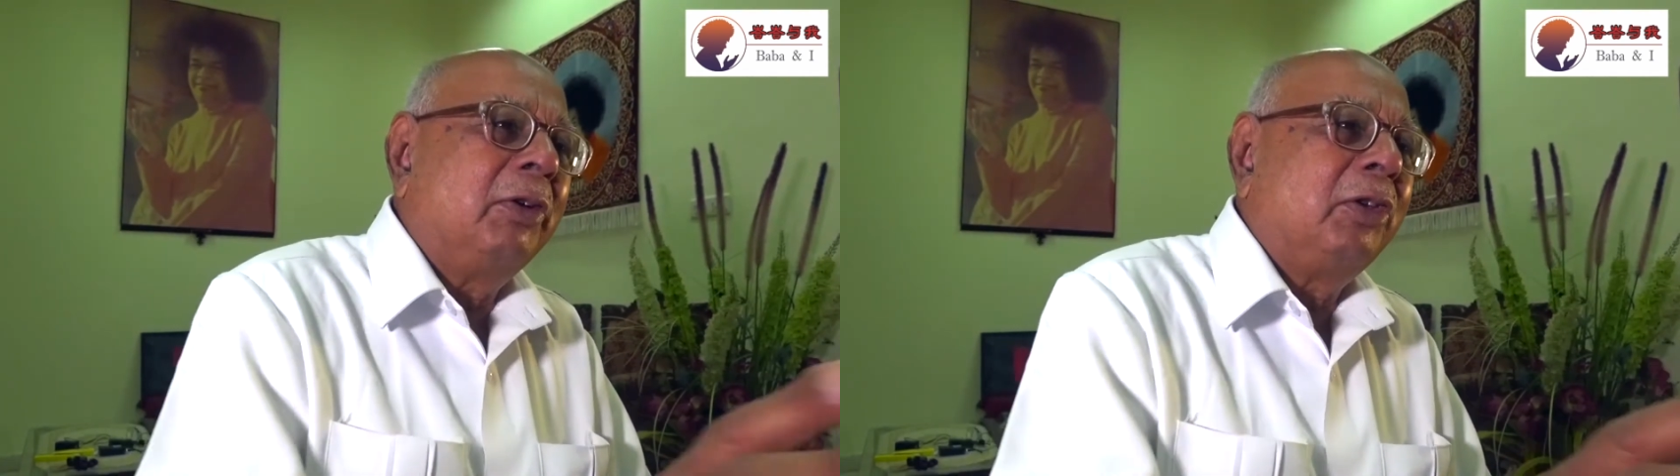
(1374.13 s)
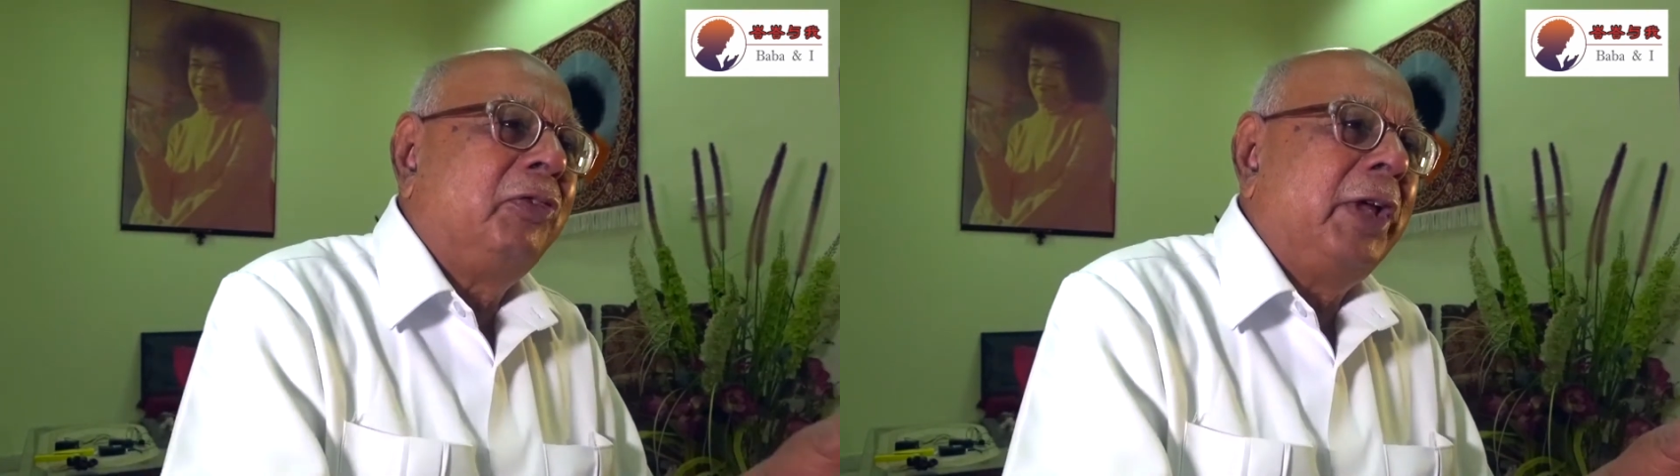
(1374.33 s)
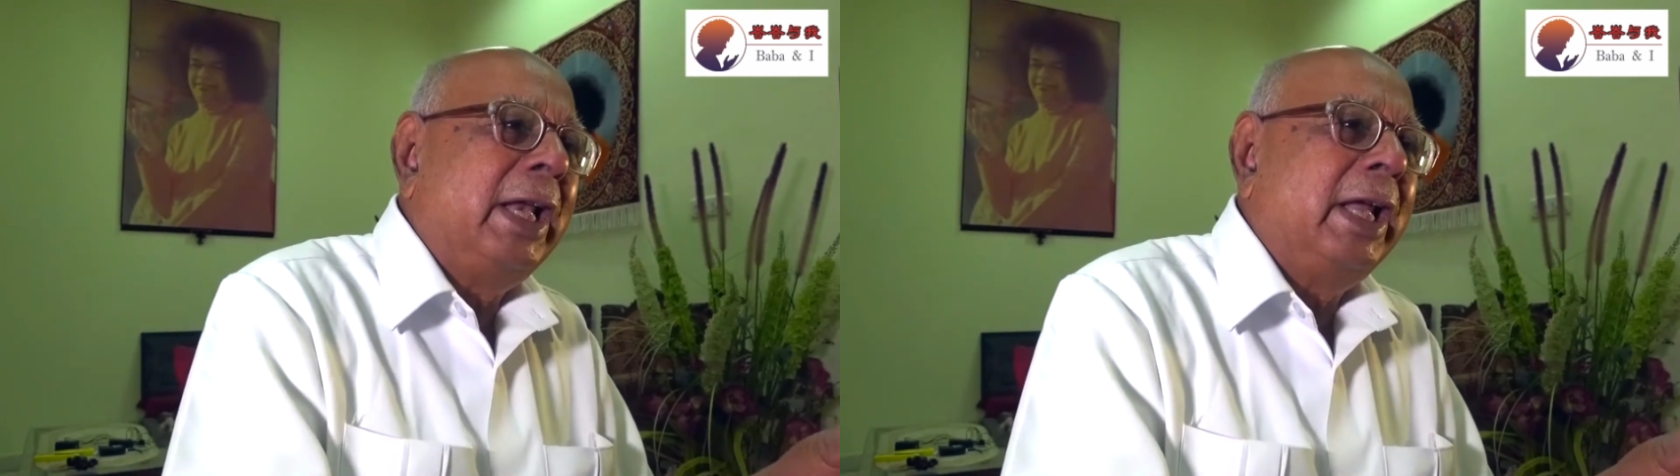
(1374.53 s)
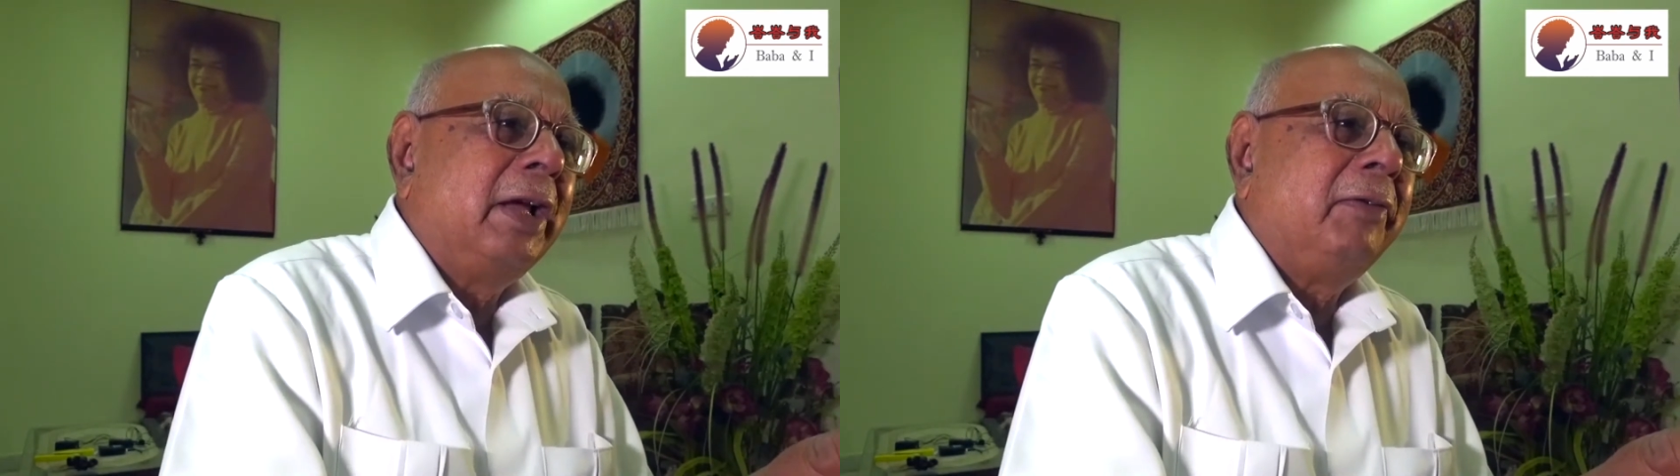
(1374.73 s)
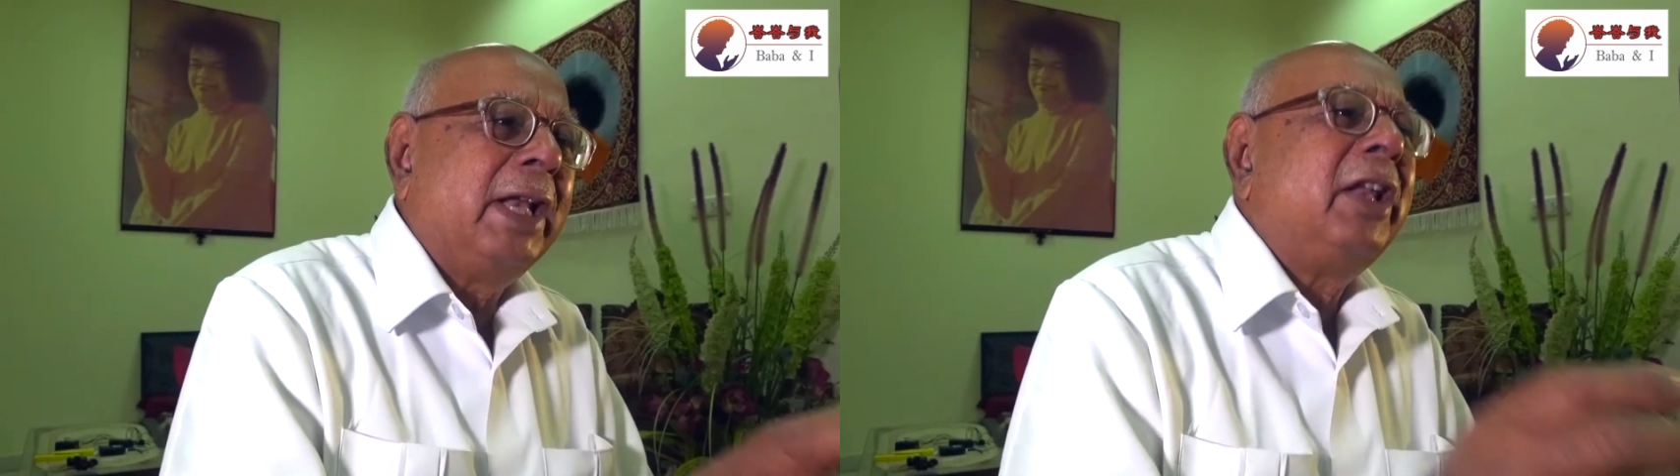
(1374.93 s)
was
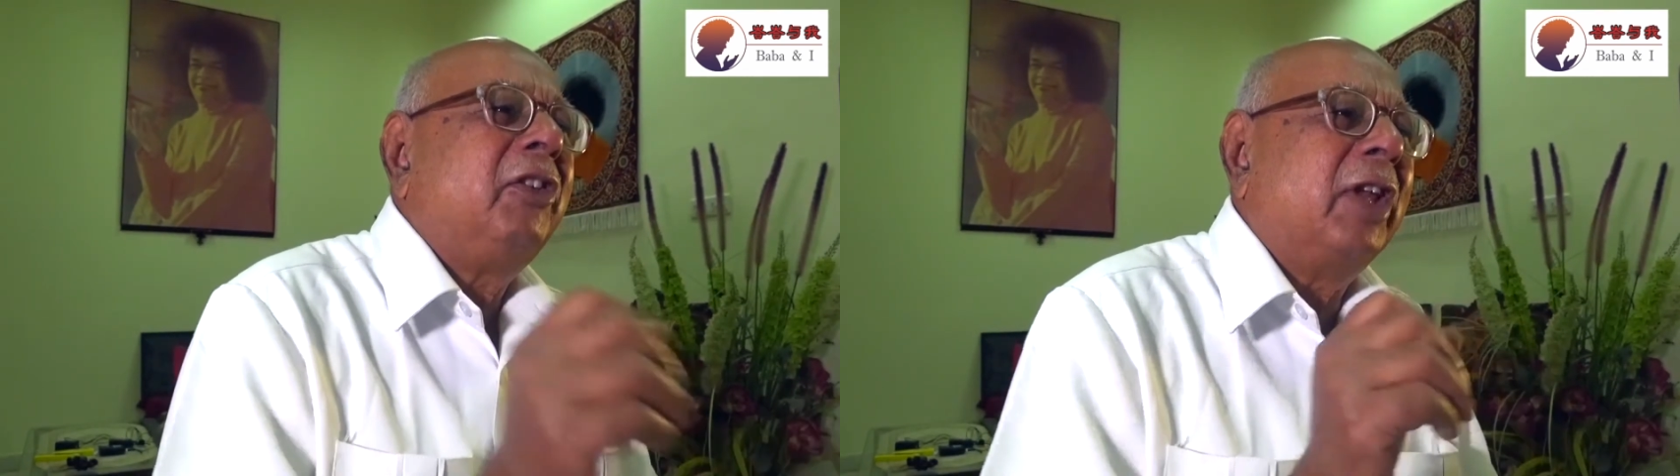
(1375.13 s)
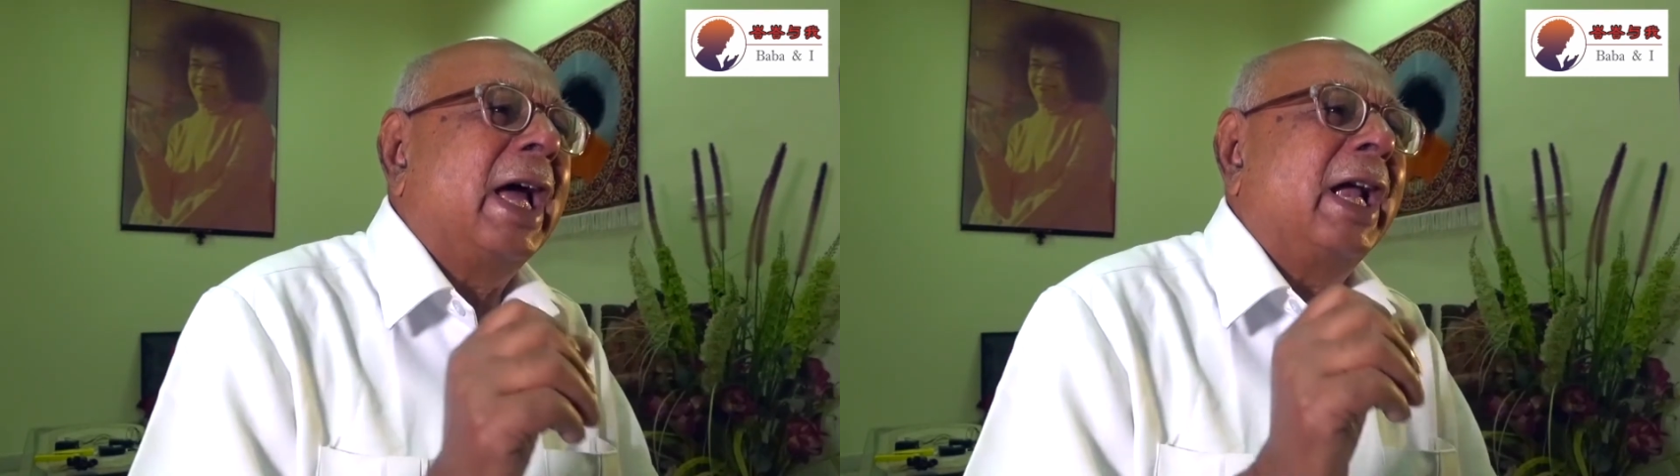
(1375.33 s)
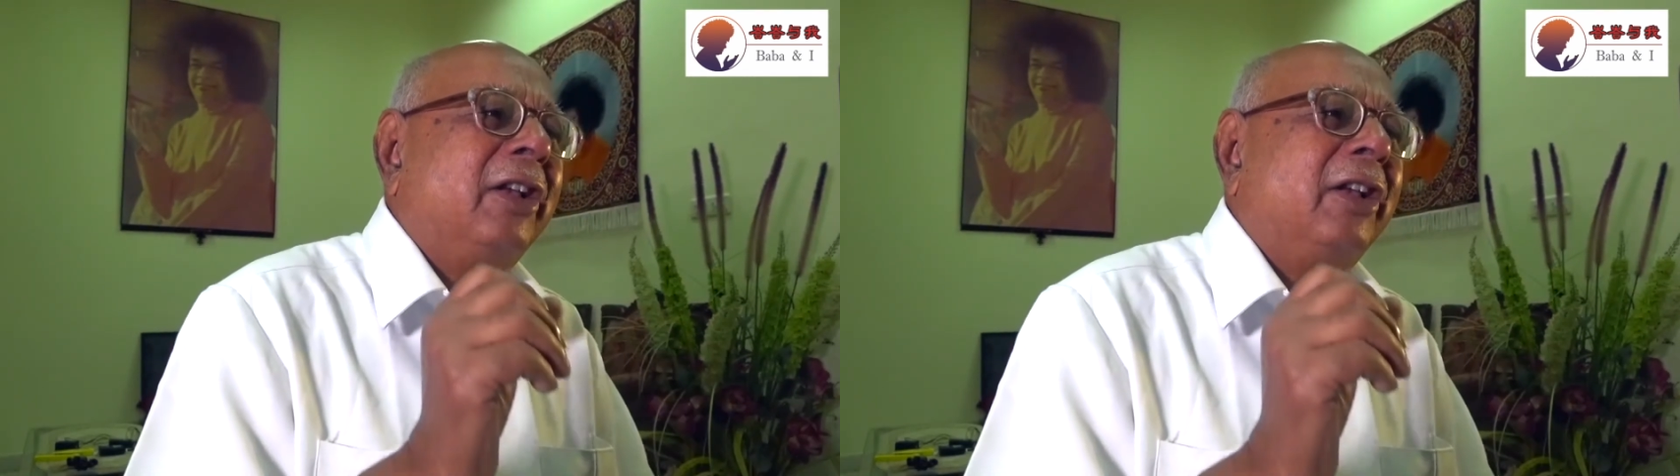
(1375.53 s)
feeling very sad,